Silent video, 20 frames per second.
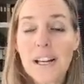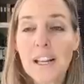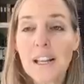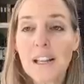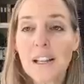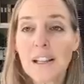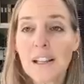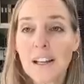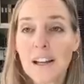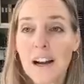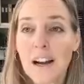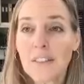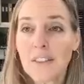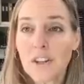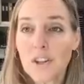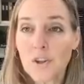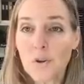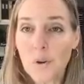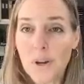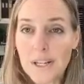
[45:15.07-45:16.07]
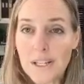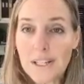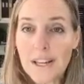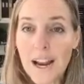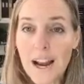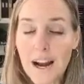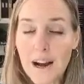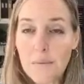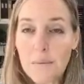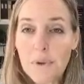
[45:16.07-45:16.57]
and click on the Join
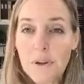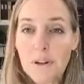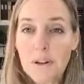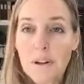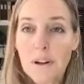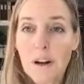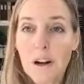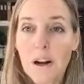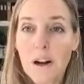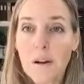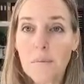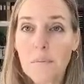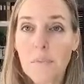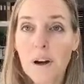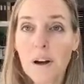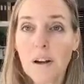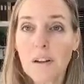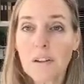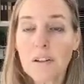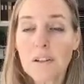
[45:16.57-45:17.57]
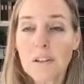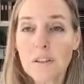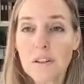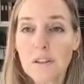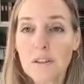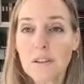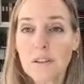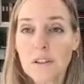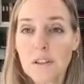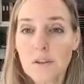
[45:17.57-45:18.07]
tab
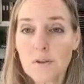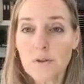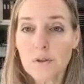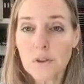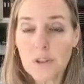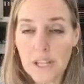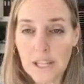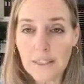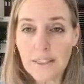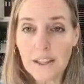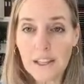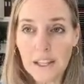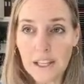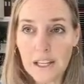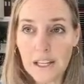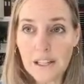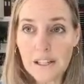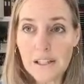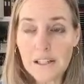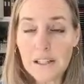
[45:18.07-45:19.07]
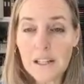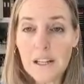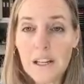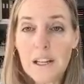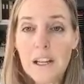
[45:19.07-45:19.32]
to get the kit.